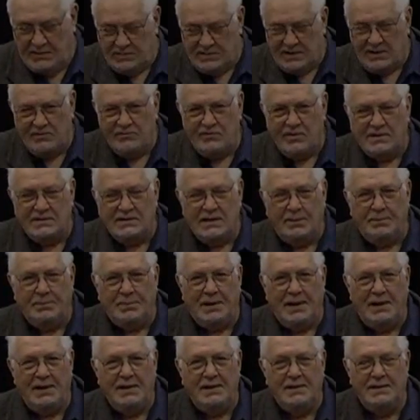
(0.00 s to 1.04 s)
going to dress up
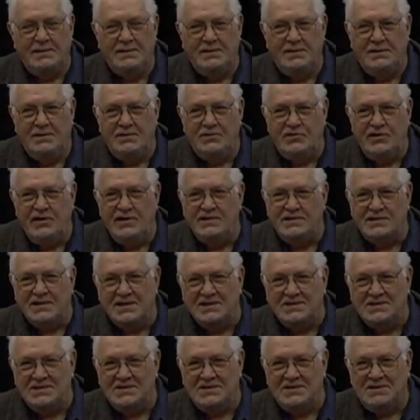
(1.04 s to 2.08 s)
like Jesus,